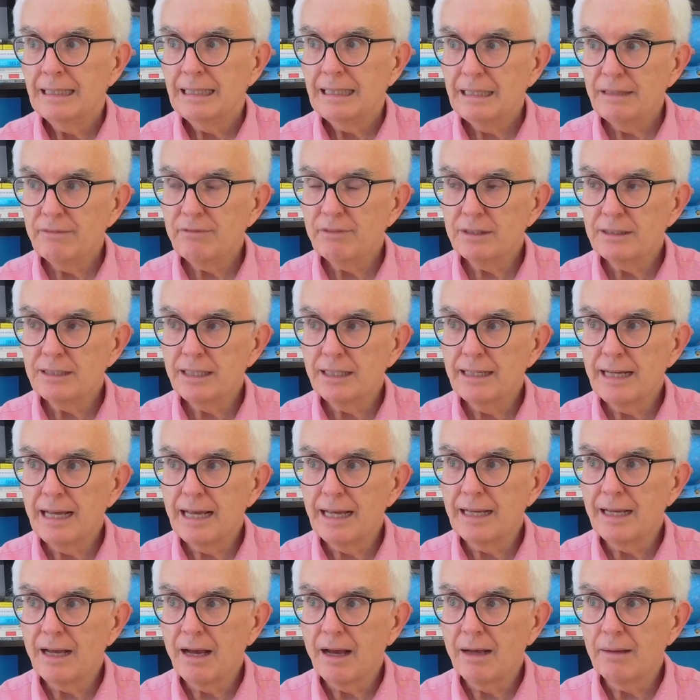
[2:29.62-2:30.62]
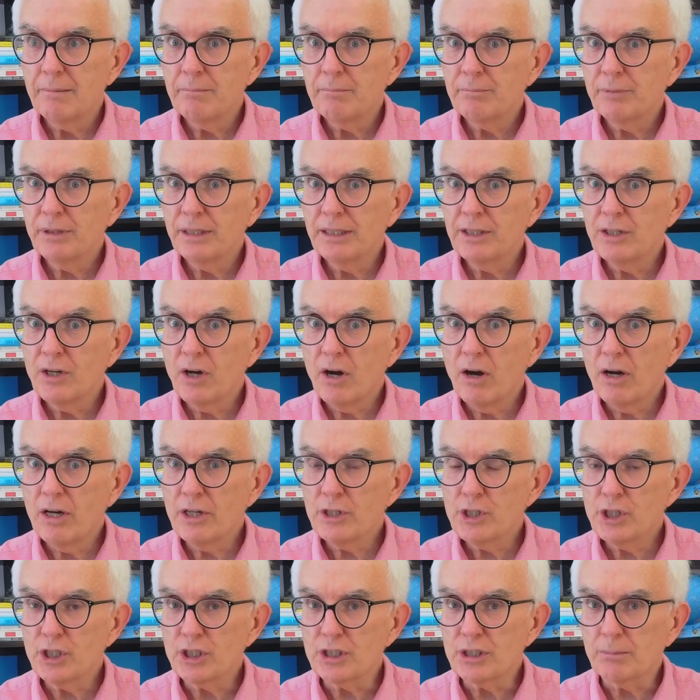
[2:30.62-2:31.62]
Even today, I'm pretty
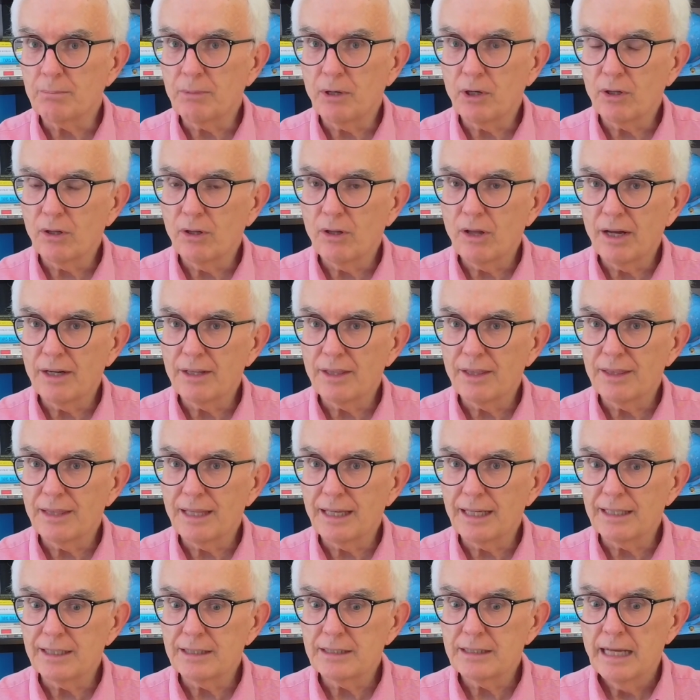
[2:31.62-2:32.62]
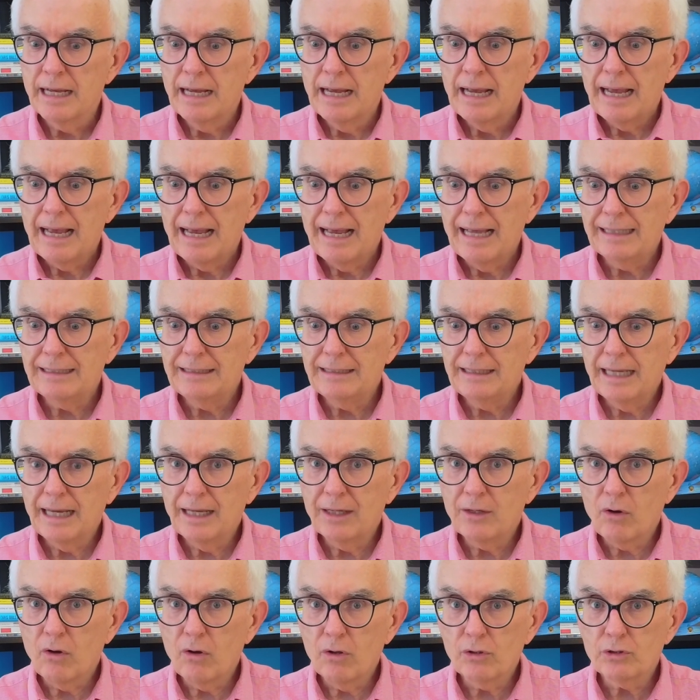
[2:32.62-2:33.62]
cautious about a lot of things, and
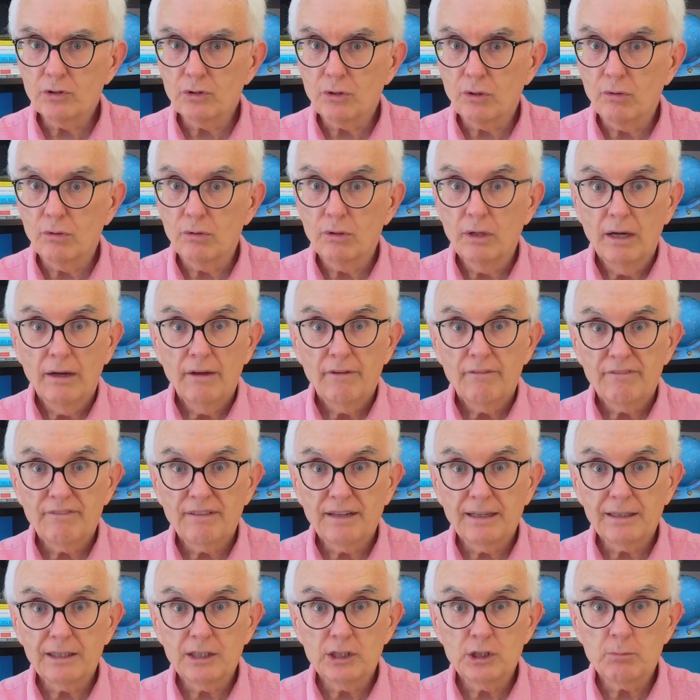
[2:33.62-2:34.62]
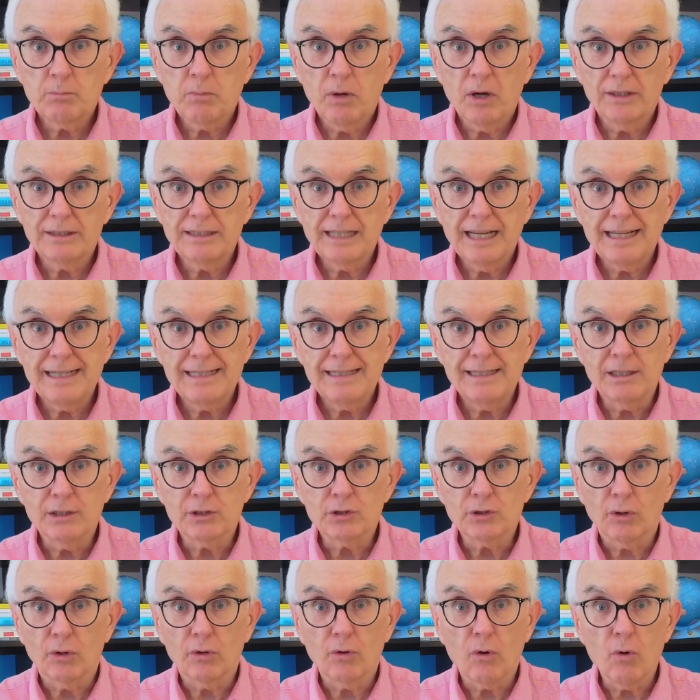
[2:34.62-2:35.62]
yet also fairly
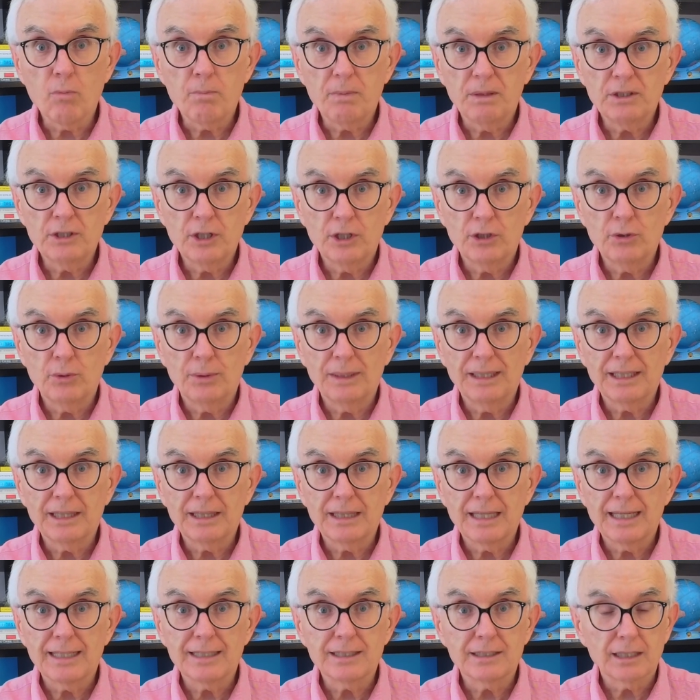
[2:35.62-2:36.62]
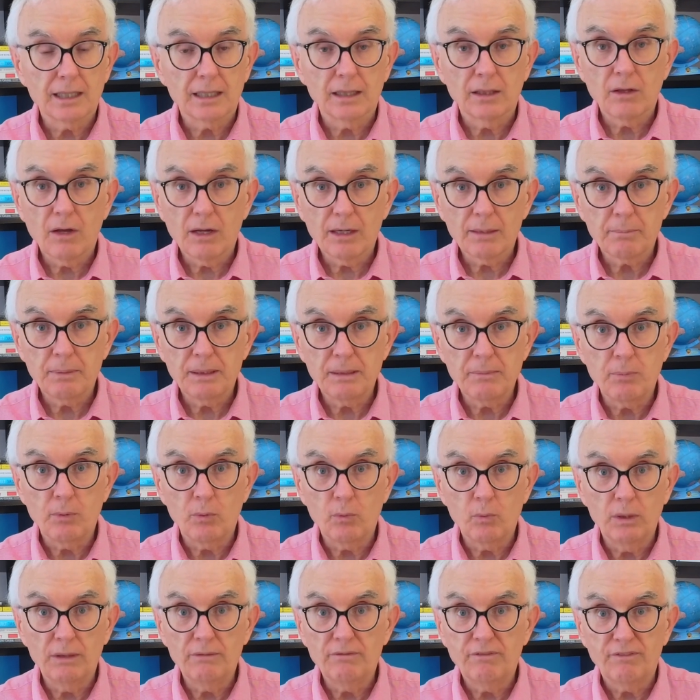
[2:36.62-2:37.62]
spontaneous or open to doing things that a lot of people
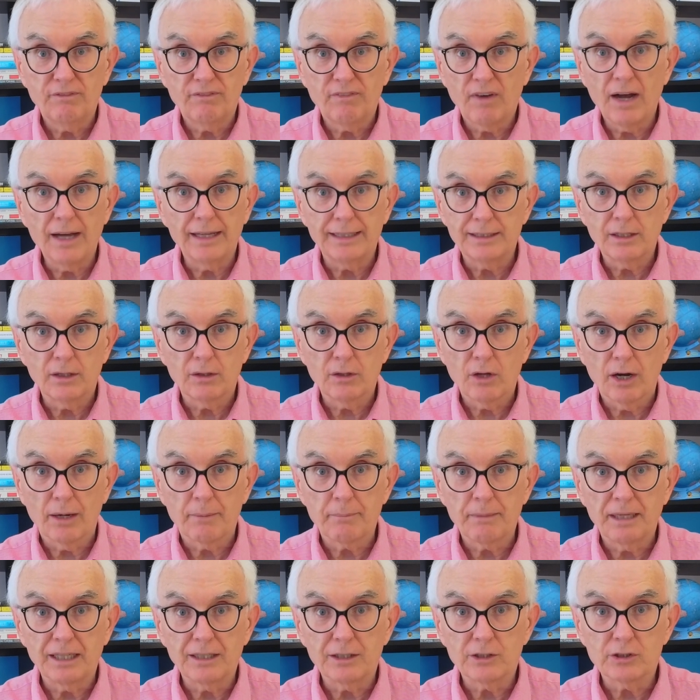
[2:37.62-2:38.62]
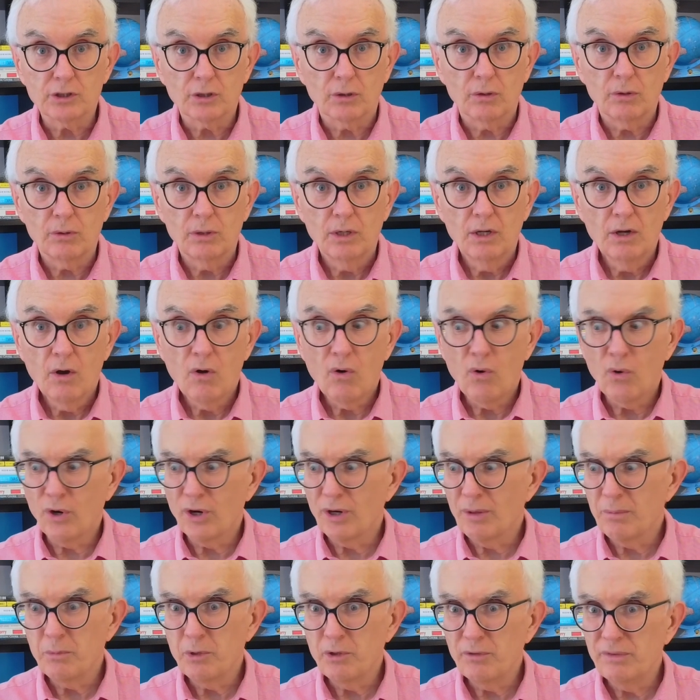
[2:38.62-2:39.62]
would find alarming. So
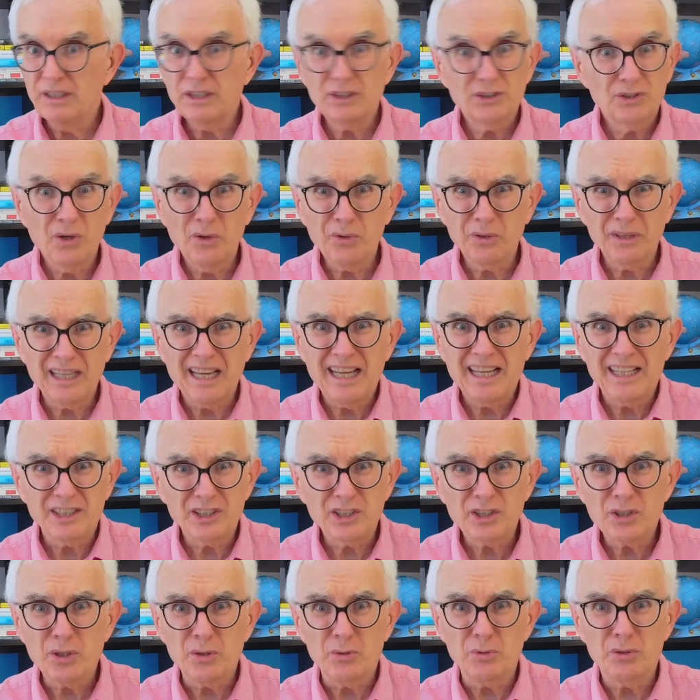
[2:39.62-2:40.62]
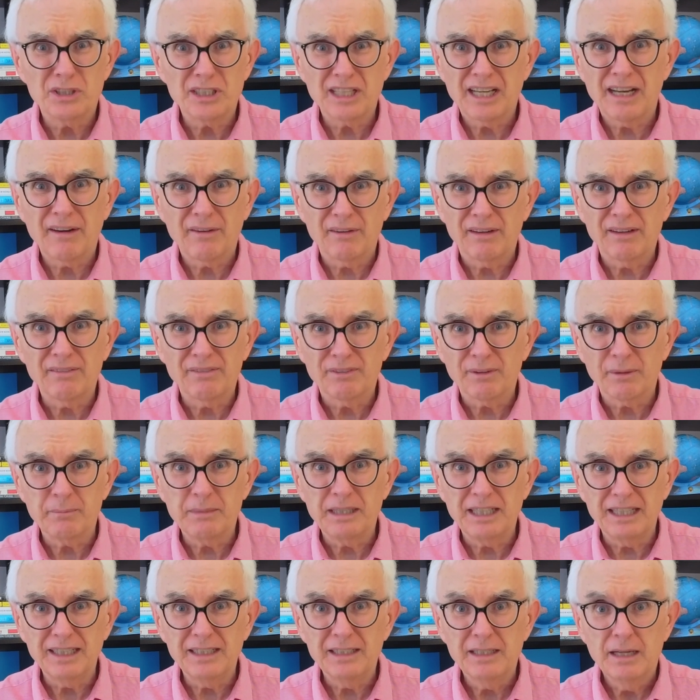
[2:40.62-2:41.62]
horror movies, no thanks, too scary for
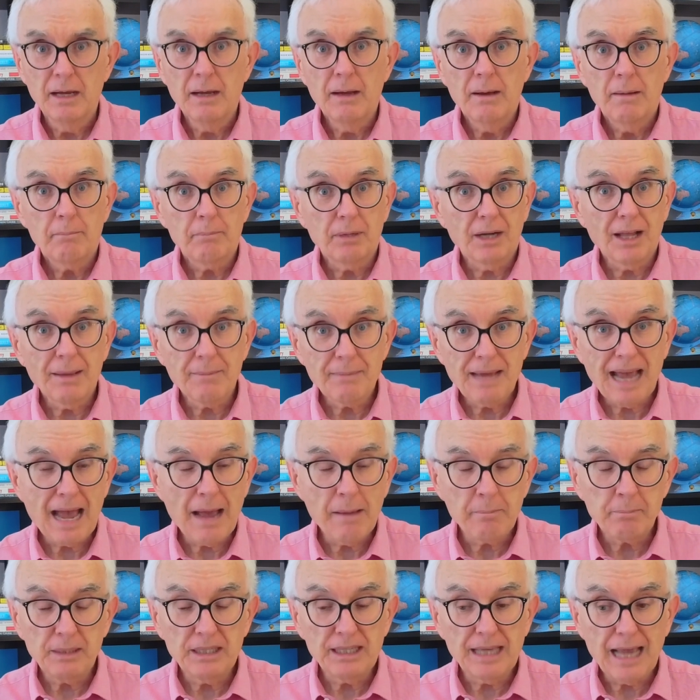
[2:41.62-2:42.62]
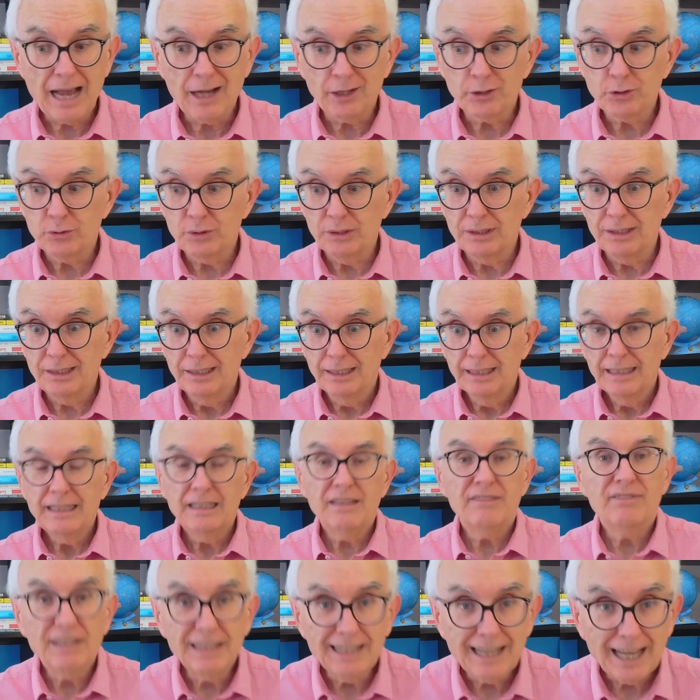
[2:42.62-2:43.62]
me. But I'm happy, actually,
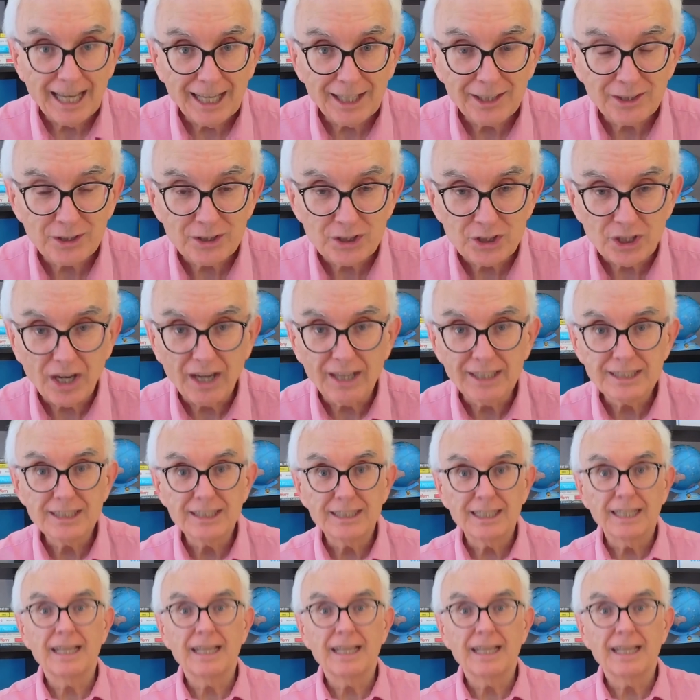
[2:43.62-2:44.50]
even energized, to